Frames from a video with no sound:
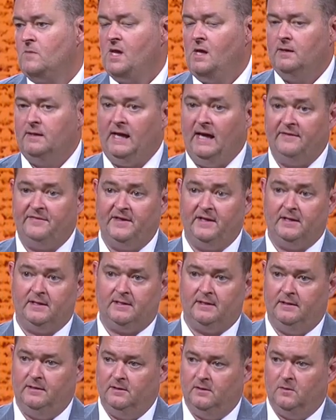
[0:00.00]
Yeah, I
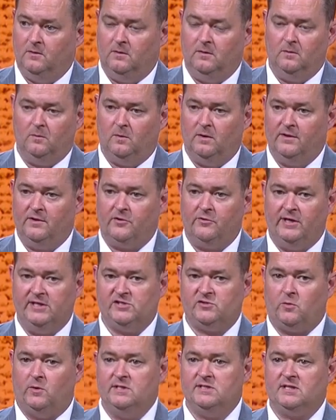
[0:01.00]
think, you know, one of the great
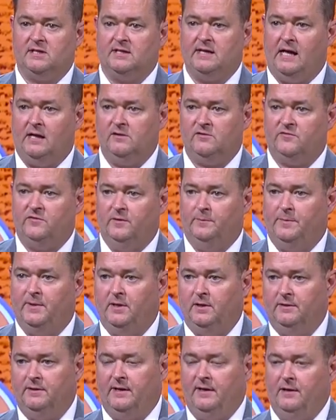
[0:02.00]
stories in college
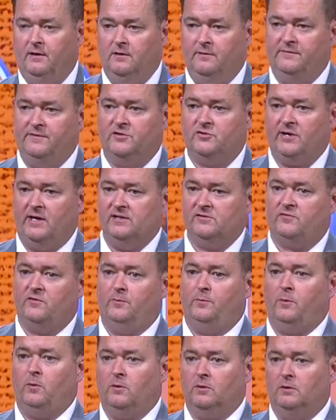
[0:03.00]
football in the era of the transfer
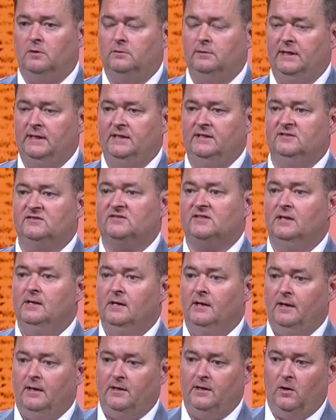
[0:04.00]
portal is,
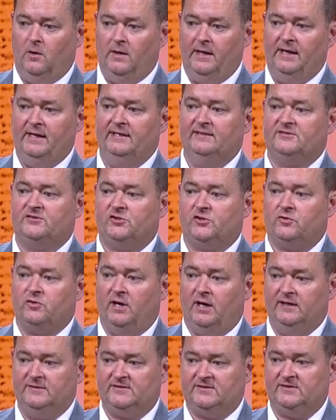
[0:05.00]
you know, his
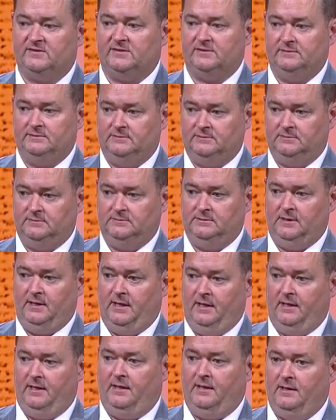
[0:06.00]
trust
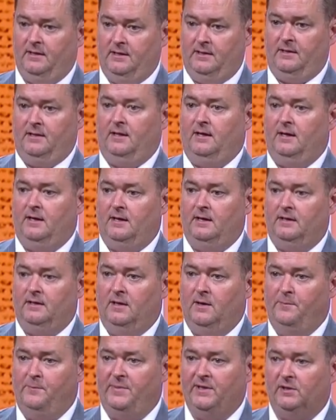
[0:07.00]
and
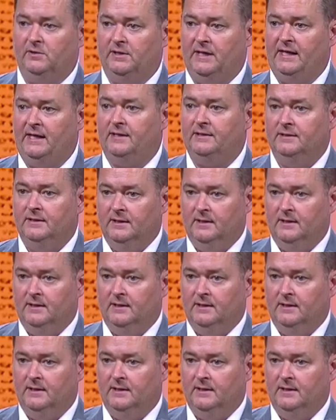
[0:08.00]
ability